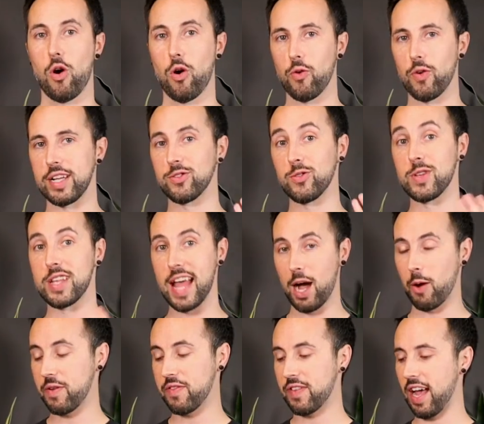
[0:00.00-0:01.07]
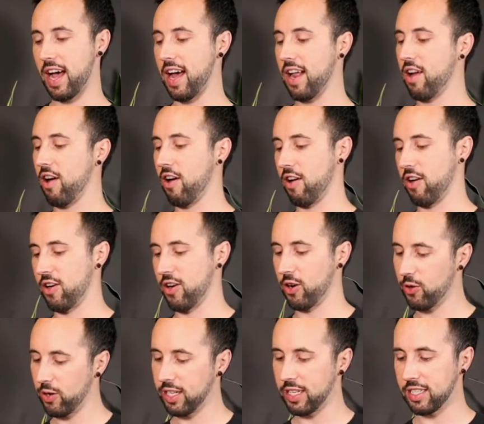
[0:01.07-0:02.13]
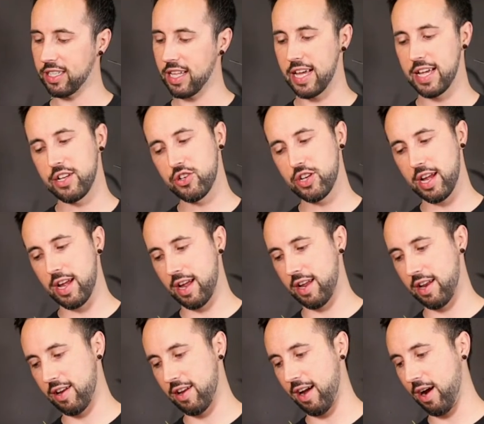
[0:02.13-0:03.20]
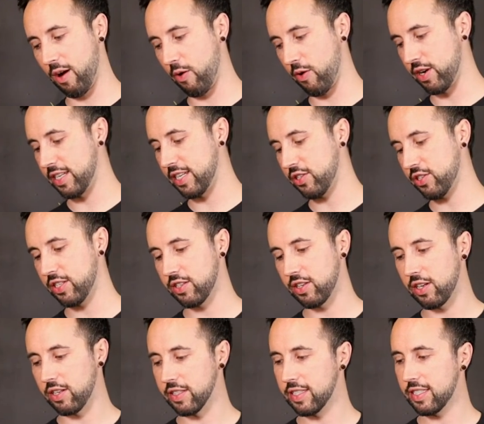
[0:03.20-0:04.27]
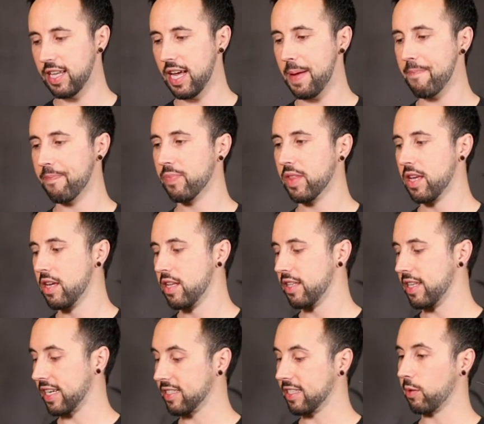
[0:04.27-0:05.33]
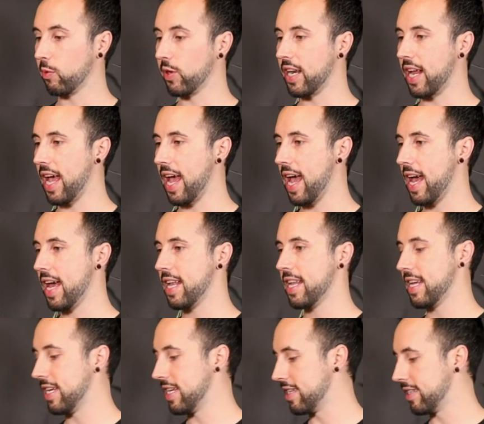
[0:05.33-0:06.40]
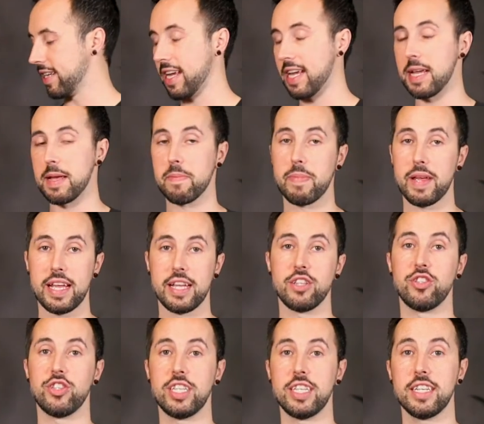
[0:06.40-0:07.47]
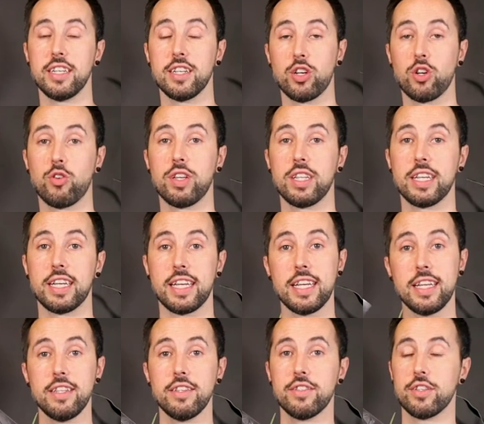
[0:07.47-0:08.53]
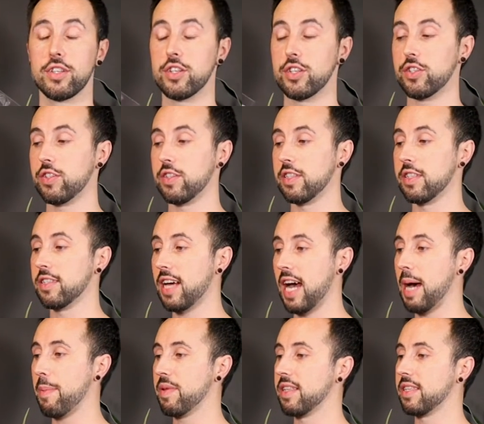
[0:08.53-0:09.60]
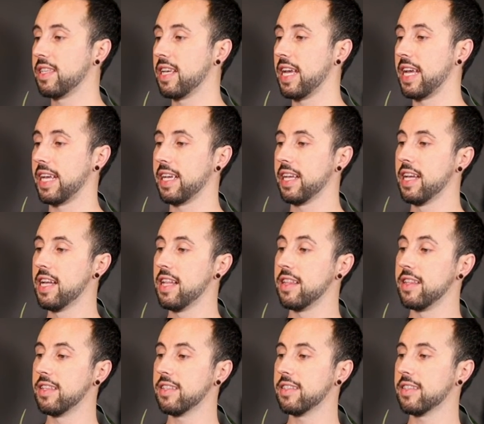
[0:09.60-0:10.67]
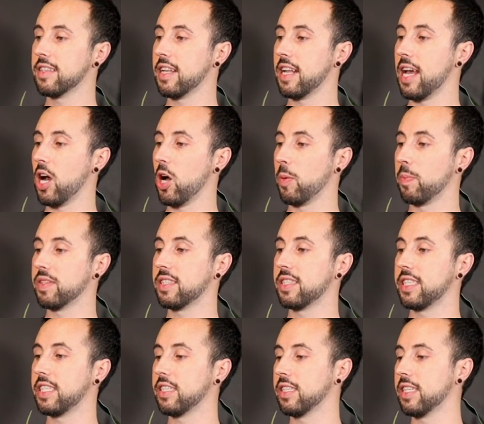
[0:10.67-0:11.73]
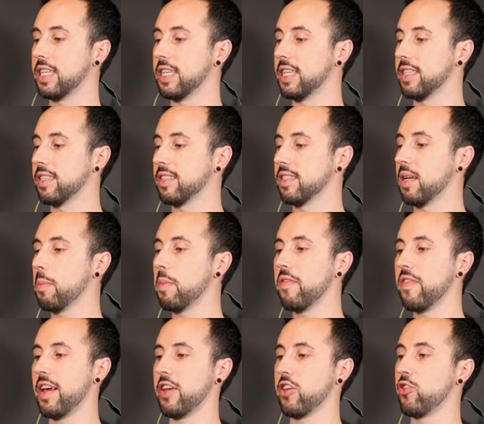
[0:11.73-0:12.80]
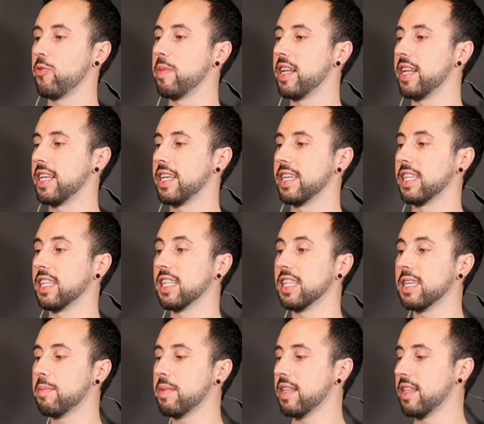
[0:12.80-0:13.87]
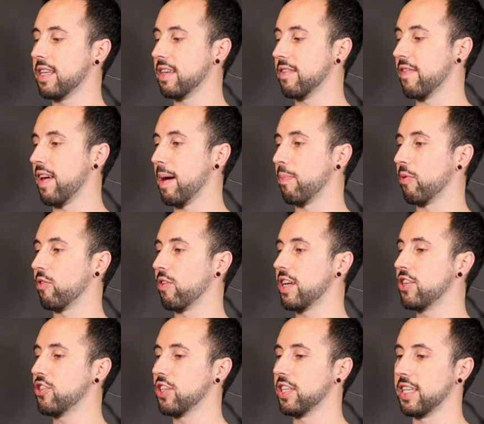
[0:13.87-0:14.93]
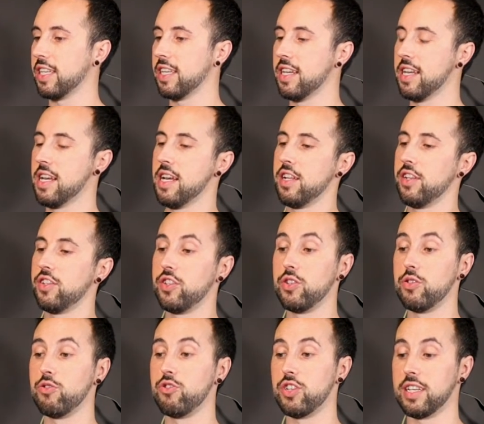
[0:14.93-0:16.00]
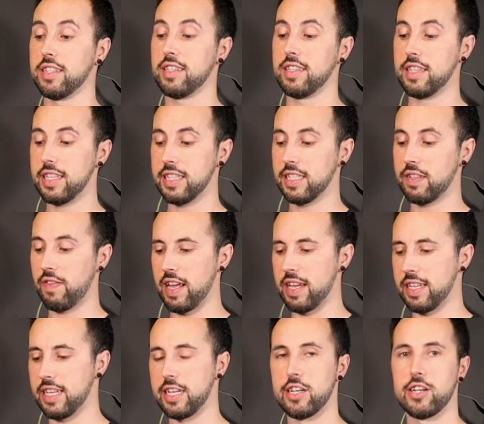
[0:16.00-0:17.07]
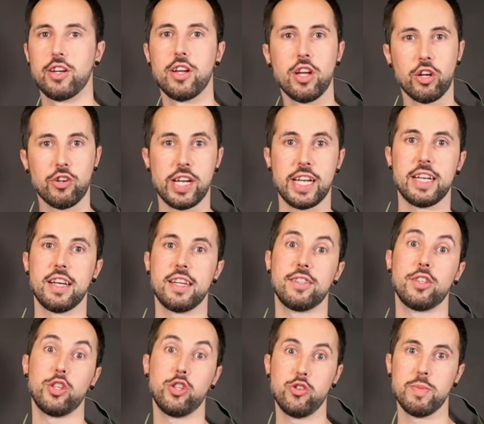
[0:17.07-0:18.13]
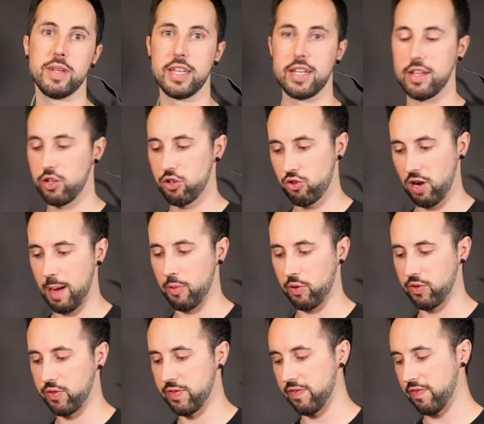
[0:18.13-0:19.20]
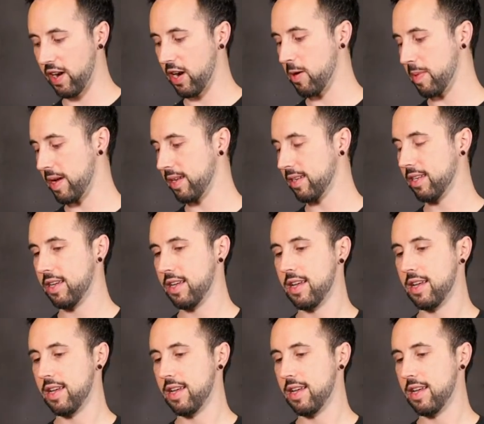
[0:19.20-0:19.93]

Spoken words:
All right, so now we've got our acrylic ledge and our dishes all set. Next thing we're gonna add is a Pangea acrylic insert to the top of the tank. This is gonna help seal in some of that humidity and limit the evaporation to just this vent here, creating a nice humid tropical environment.